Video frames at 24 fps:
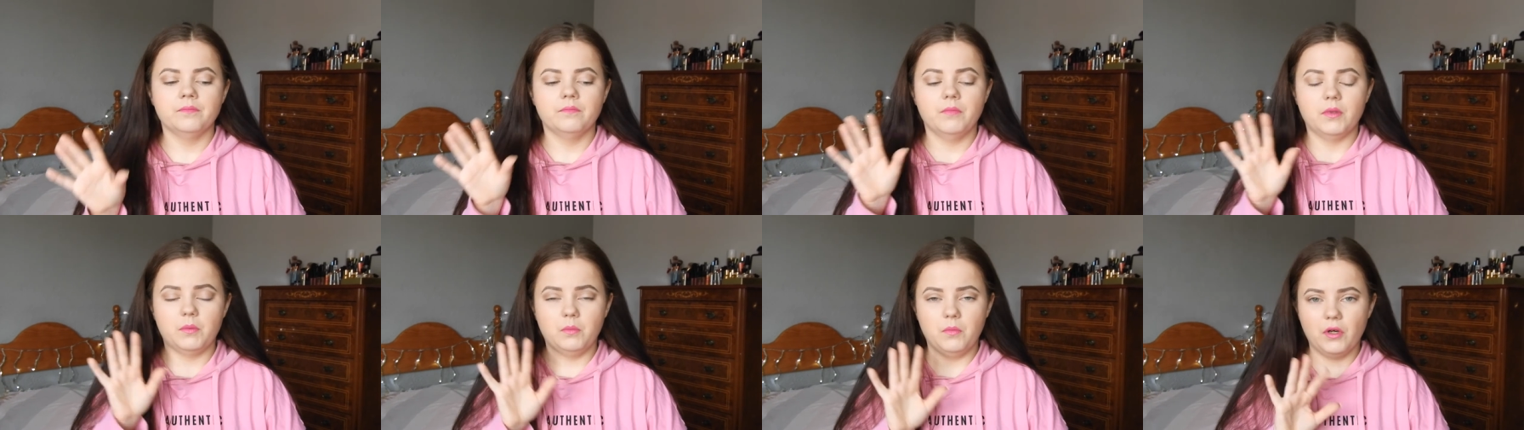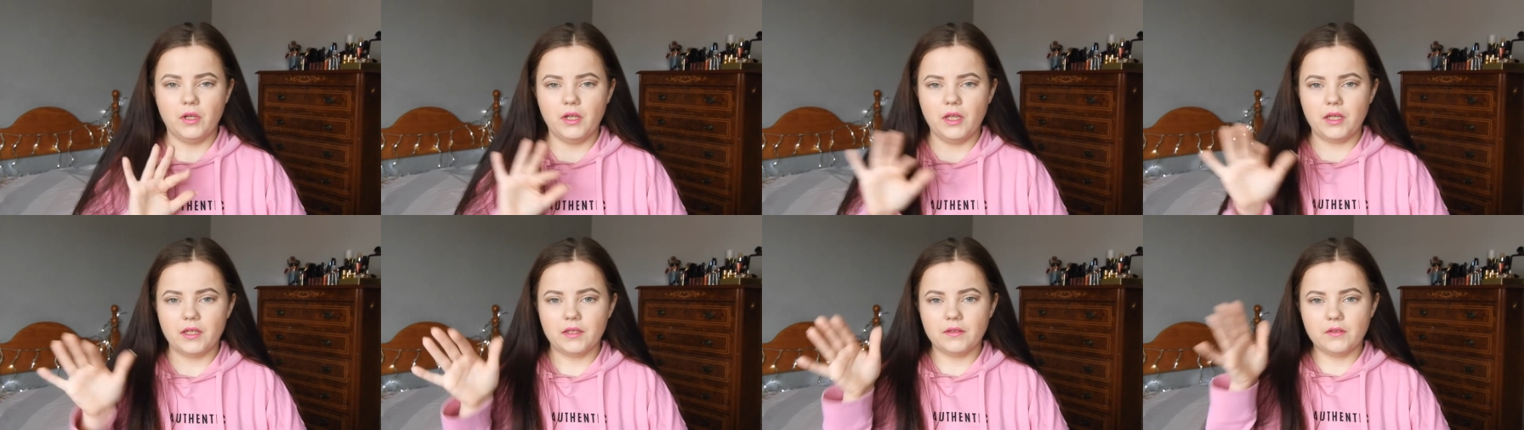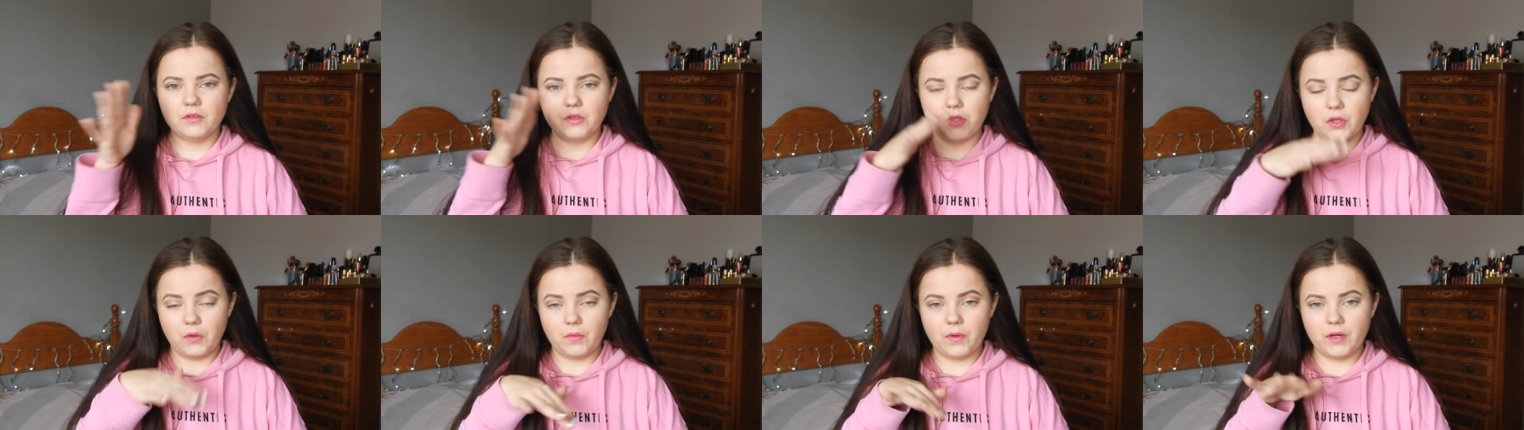but more
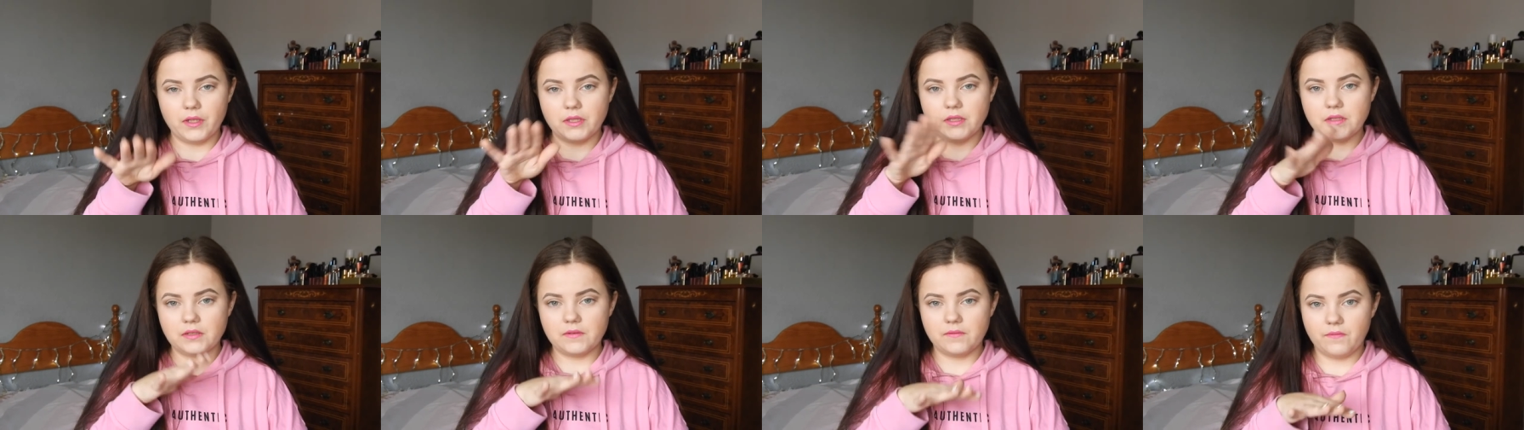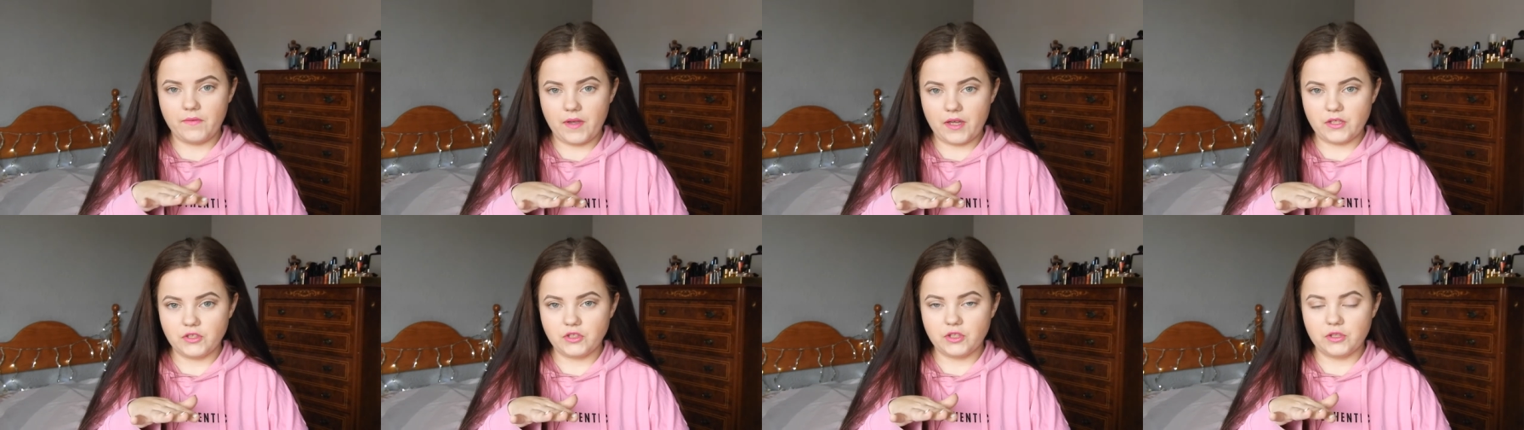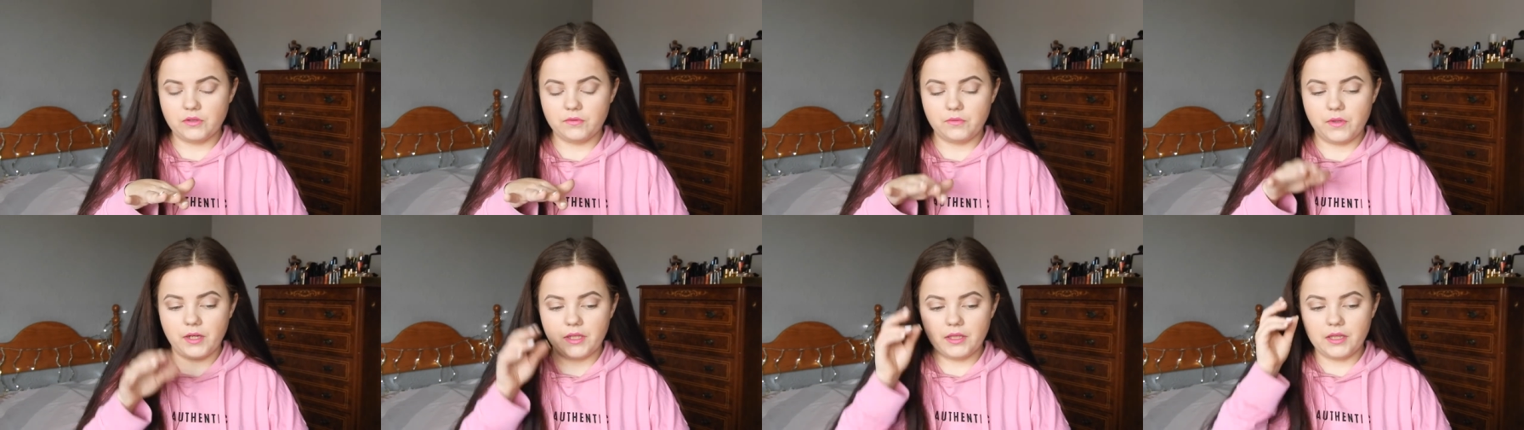like towards
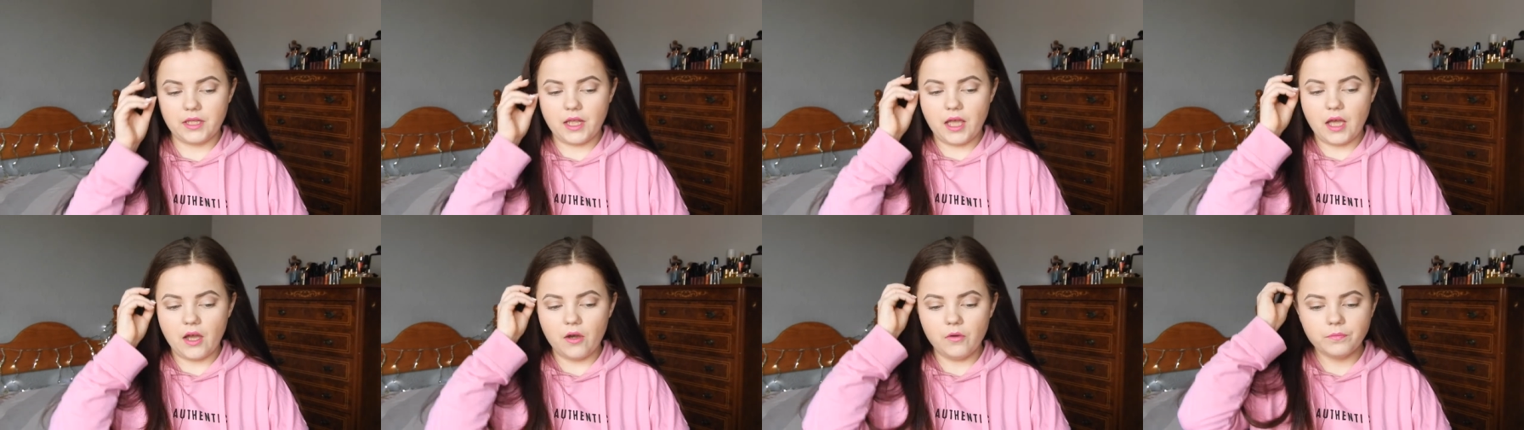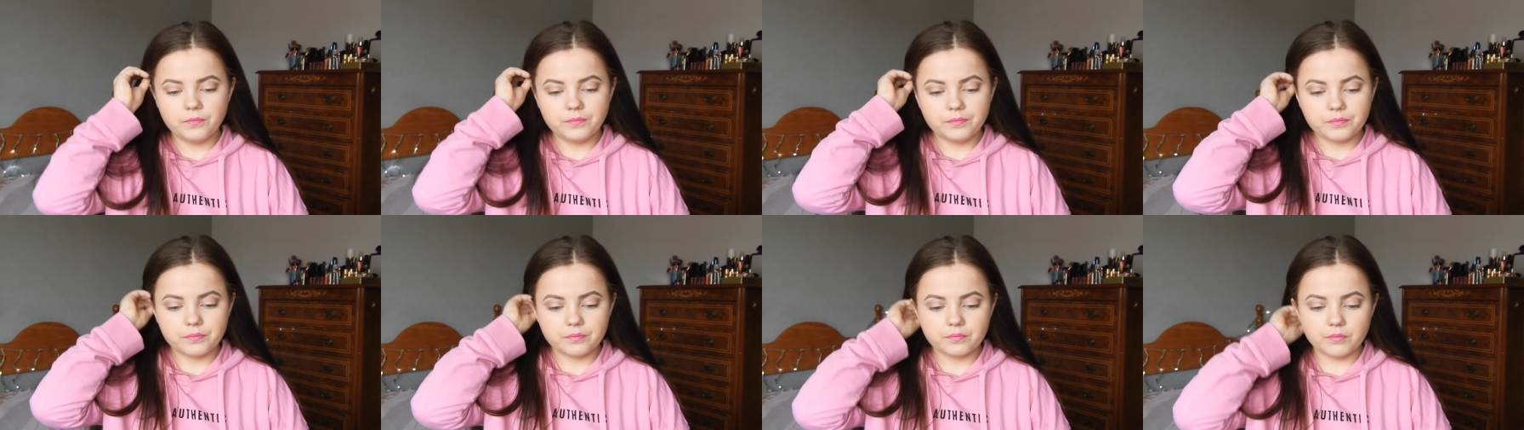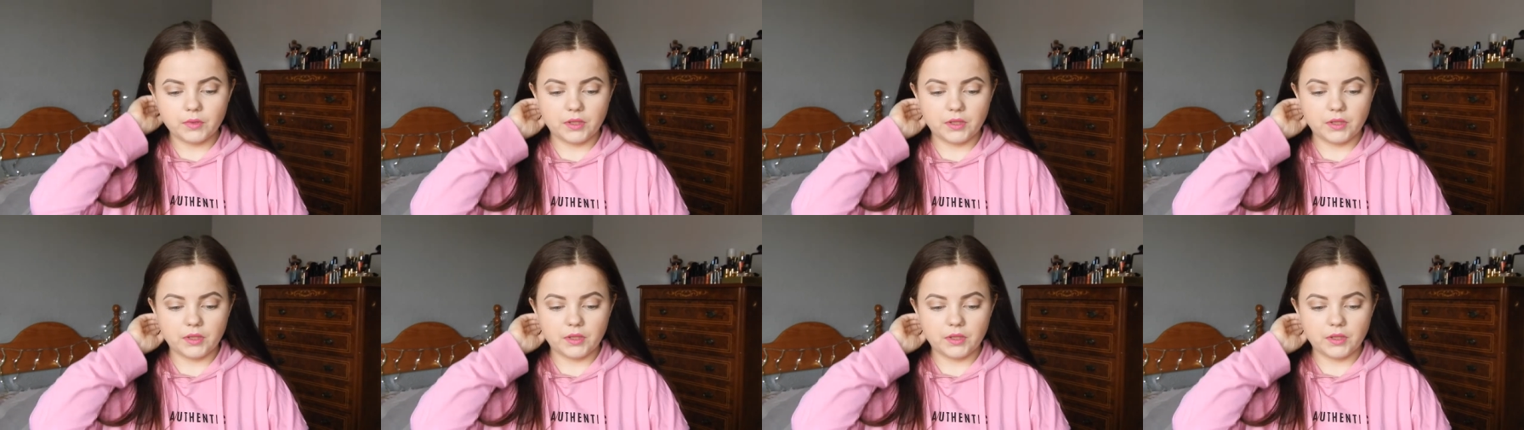fashion right now